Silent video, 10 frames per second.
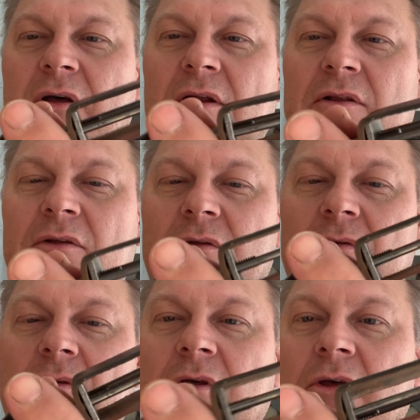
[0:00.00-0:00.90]
And
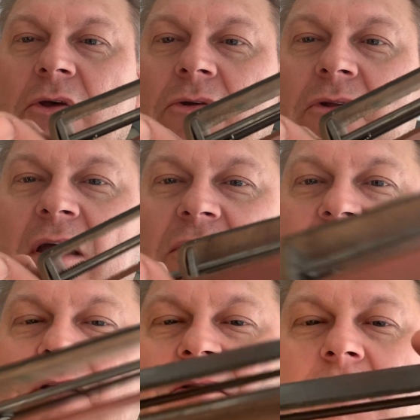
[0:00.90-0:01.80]
tighten
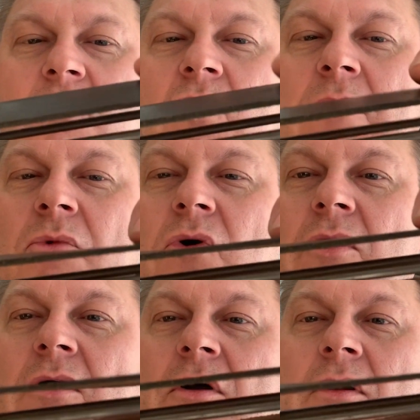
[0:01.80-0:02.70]
it more and
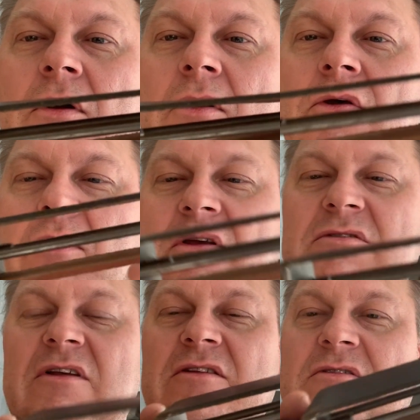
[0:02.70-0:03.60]
more. You can
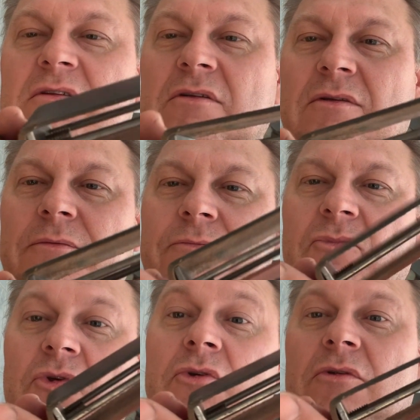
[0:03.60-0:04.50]
see it's,
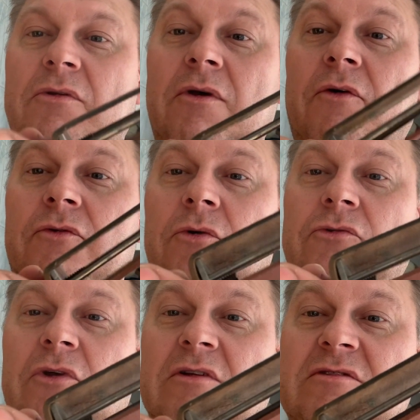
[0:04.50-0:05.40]
of course
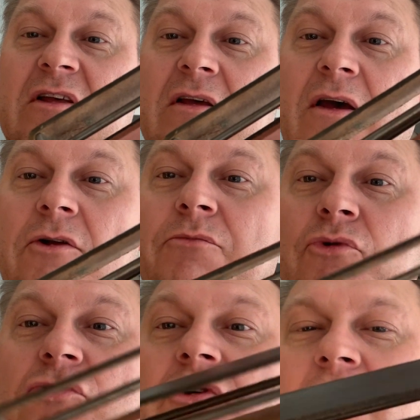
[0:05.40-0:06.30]
you can see, I don't
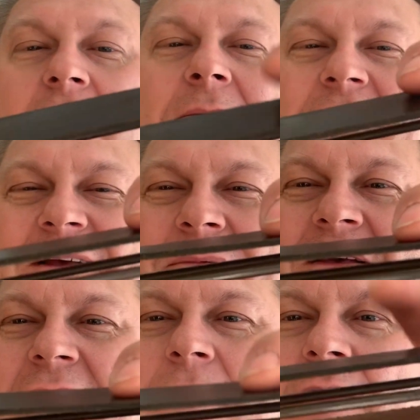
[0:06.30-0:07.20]
push hard on them,
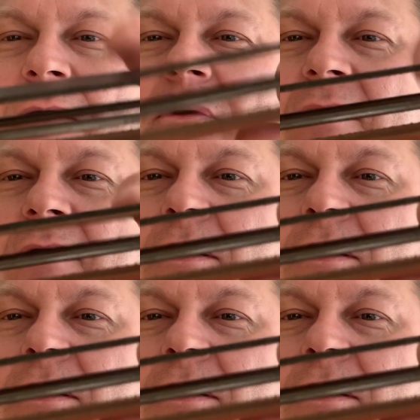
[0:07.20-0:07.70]
but I mean,